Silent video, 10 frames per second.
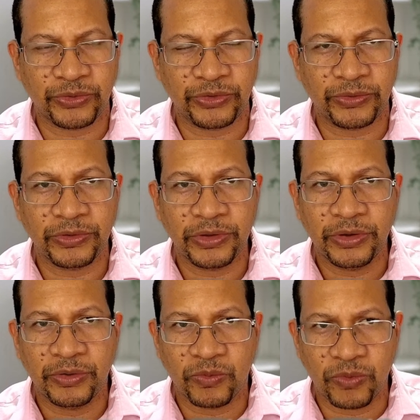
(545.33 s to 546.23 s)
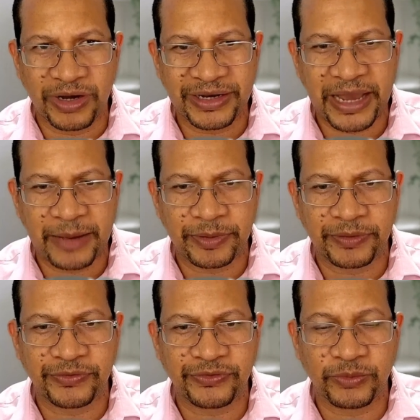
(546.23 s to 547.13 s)
you what
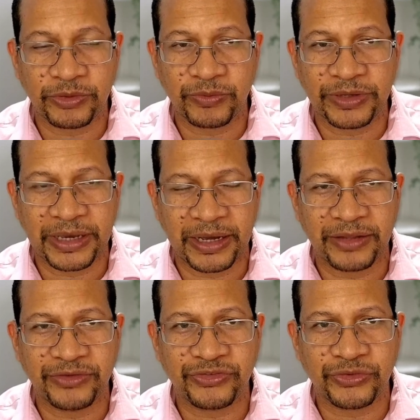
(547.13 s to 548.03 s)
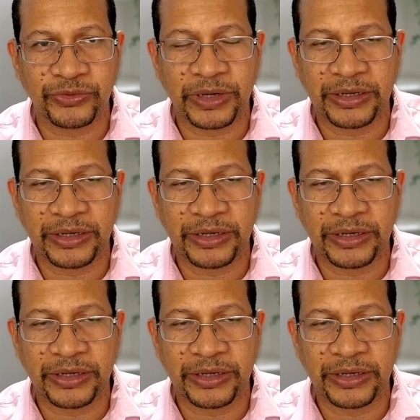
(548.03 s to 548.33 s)
happens with regards to a